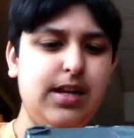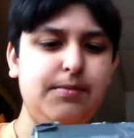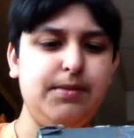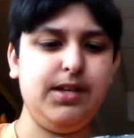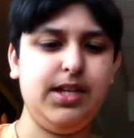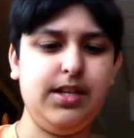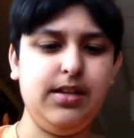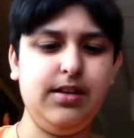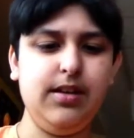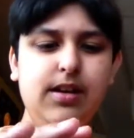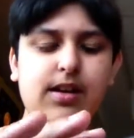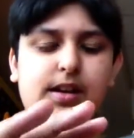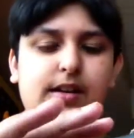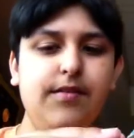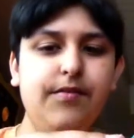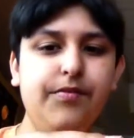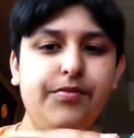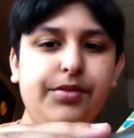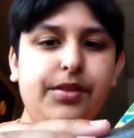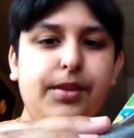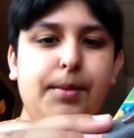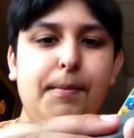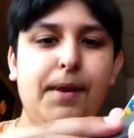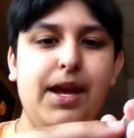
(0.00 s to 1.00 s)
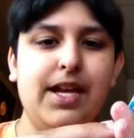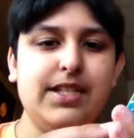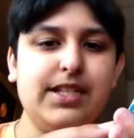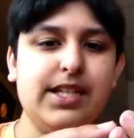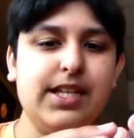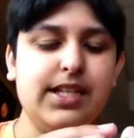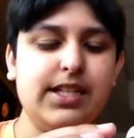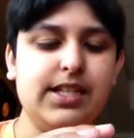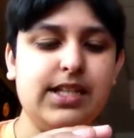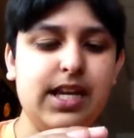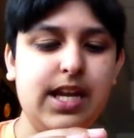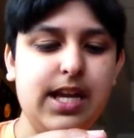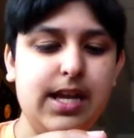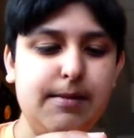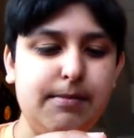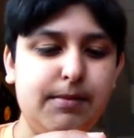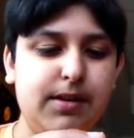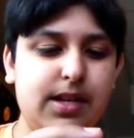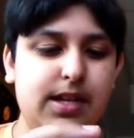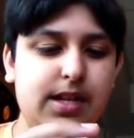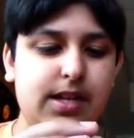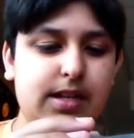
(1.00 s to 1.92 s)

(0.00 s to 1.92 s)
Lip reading: I mean, the masking tape,